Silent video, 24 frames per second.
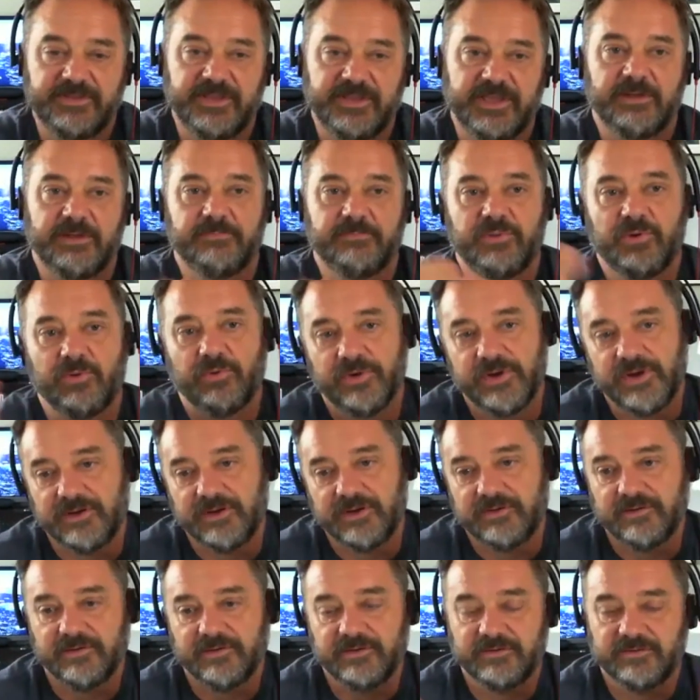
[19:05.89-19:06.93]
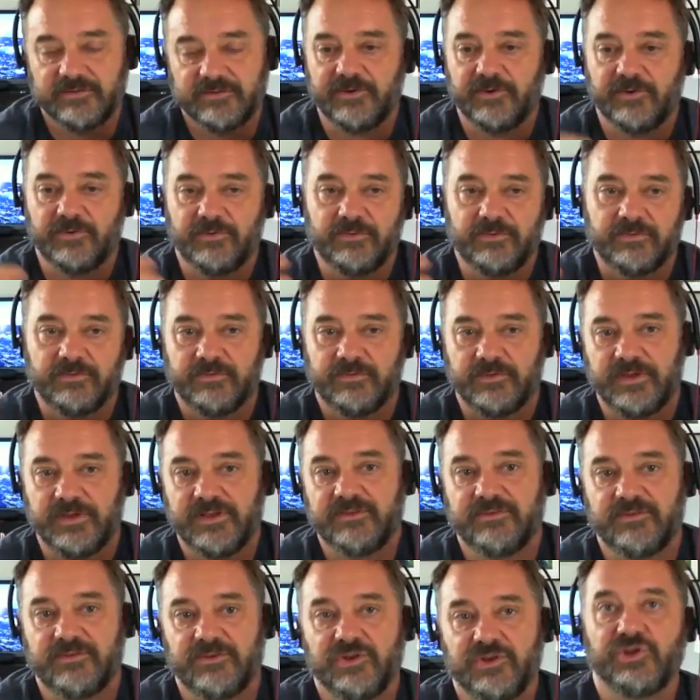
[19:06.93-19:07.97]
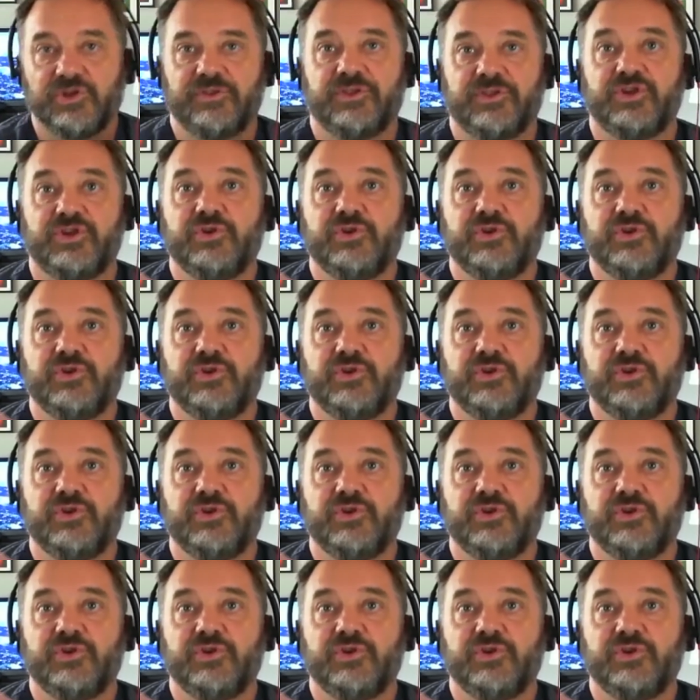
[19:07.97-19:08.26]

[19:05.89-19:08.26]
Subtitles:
The endpoint is, the